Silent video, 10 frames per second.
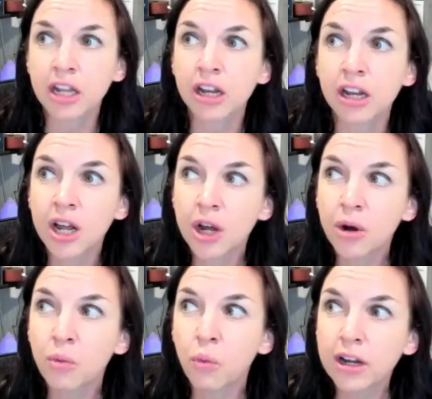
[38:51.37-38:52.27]
And
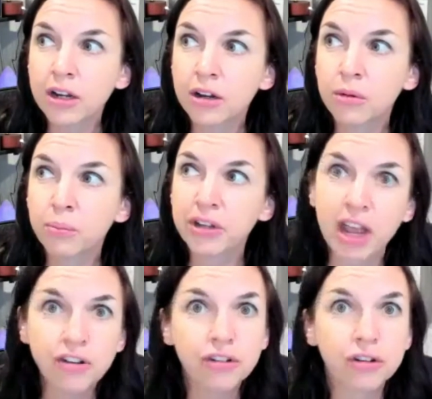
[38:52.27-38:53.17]
what
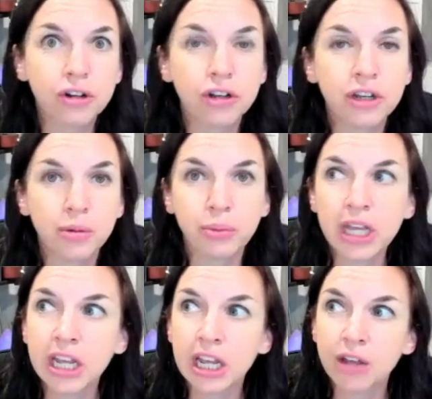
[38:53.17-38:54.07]
potential could there
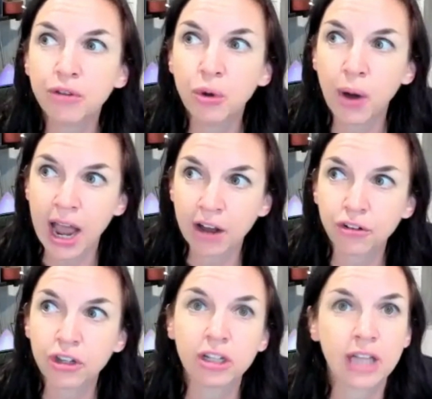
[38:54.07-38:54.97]
be if you
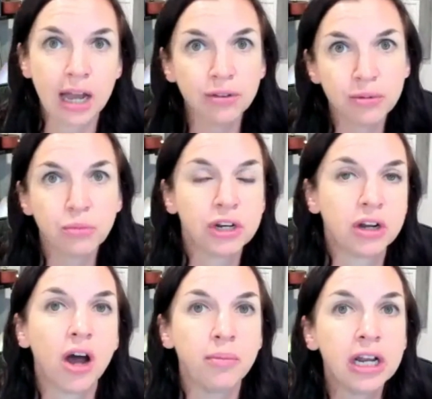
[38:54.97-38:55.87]
actually allowed someone to
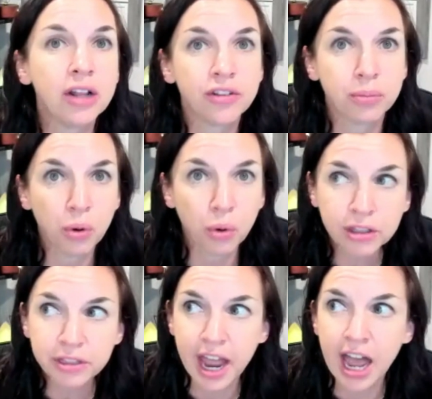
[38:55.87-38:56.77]
come in and
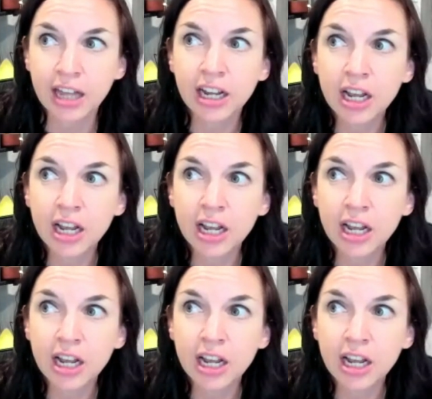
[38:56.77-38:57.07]
support that?